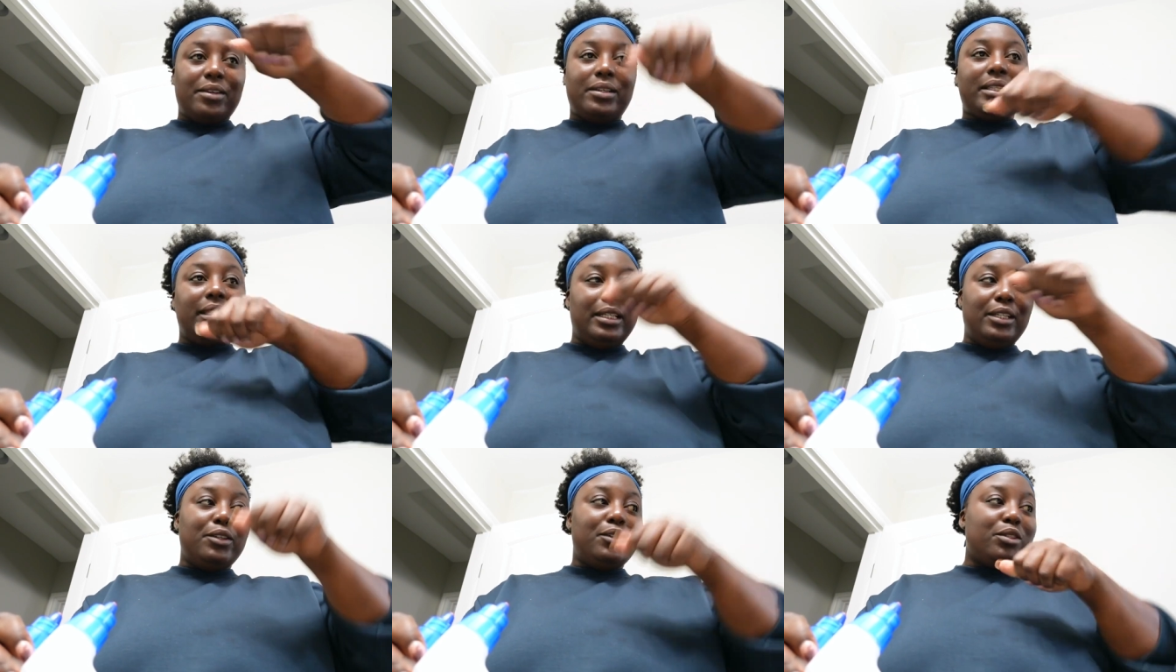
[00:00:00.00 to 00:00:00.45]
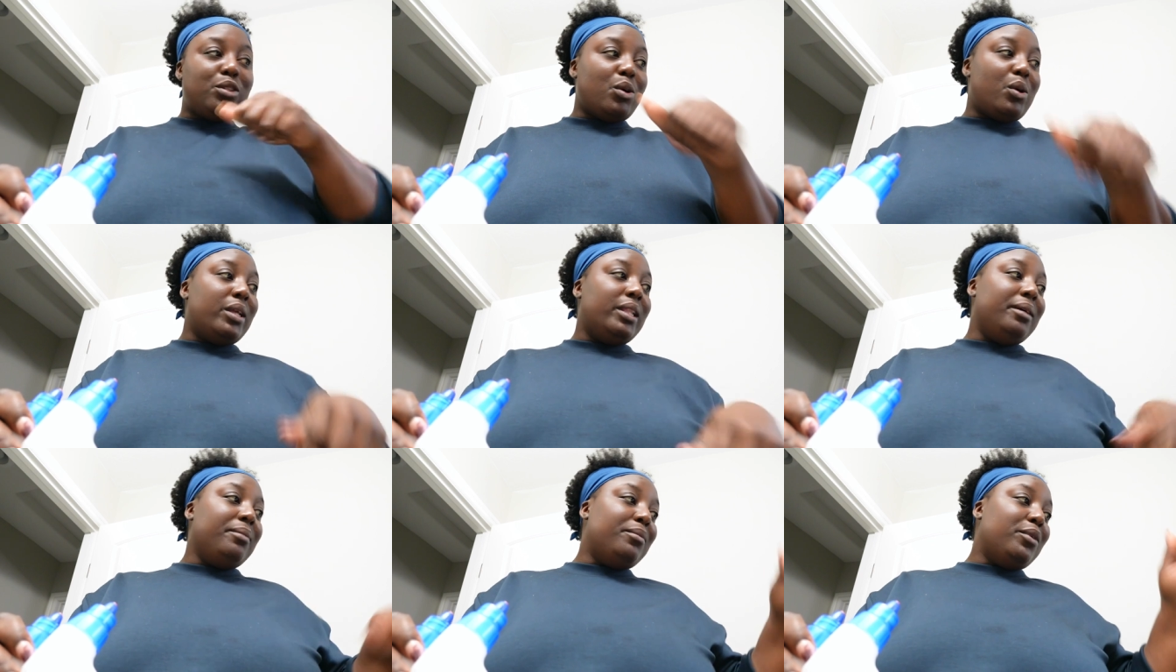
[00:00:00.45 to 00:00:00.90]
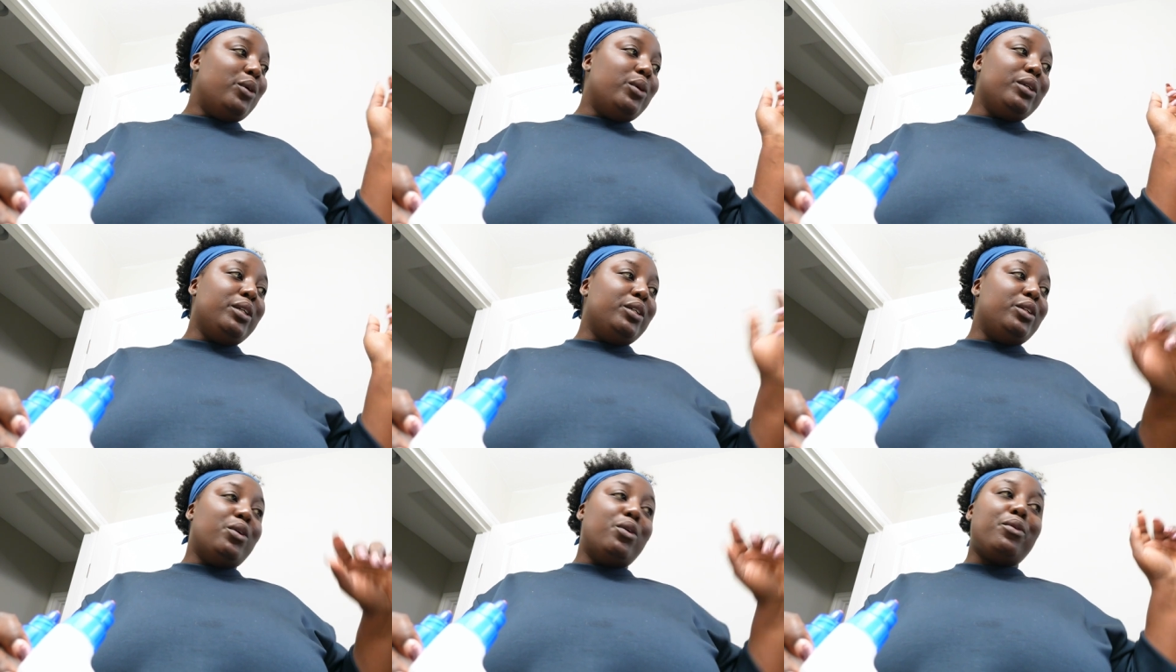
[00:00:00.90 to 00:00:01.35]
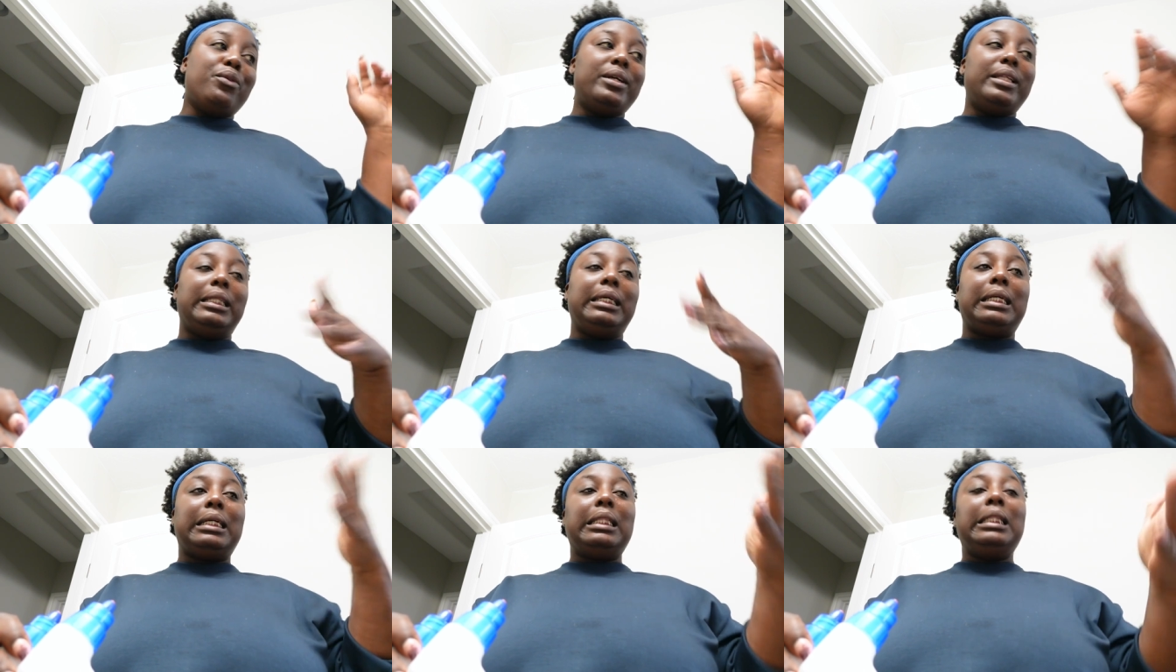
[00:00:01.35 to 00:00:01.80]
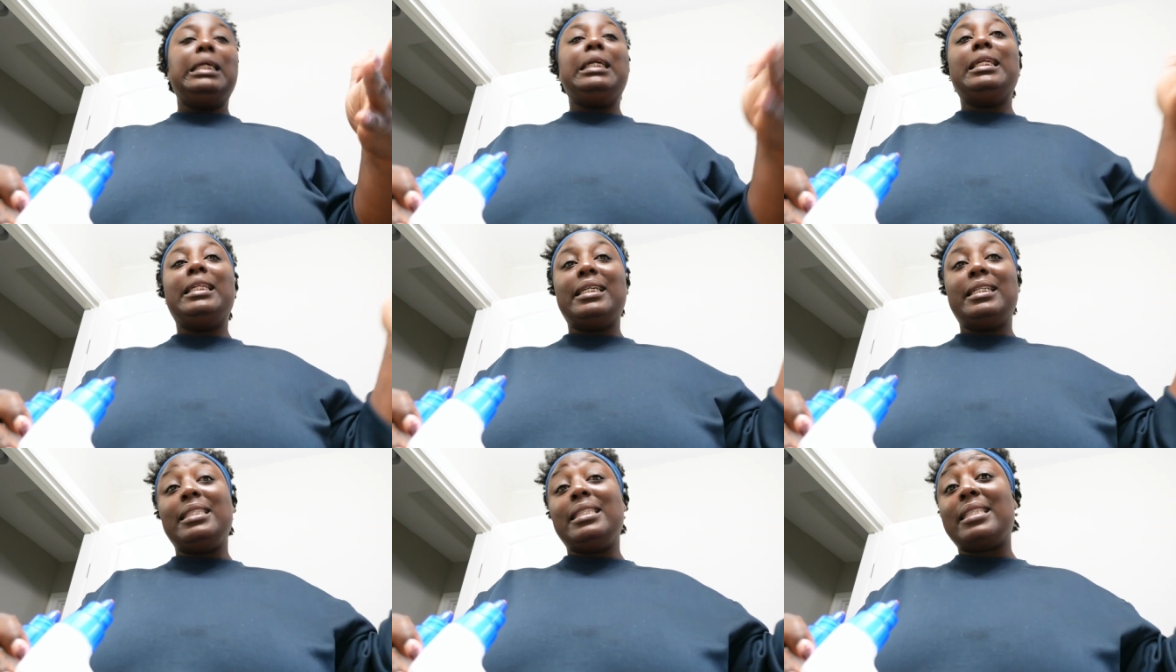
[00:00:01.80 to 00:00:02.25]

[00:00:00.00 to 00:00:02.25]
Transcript: you clean your toilet bowl you don't really clean and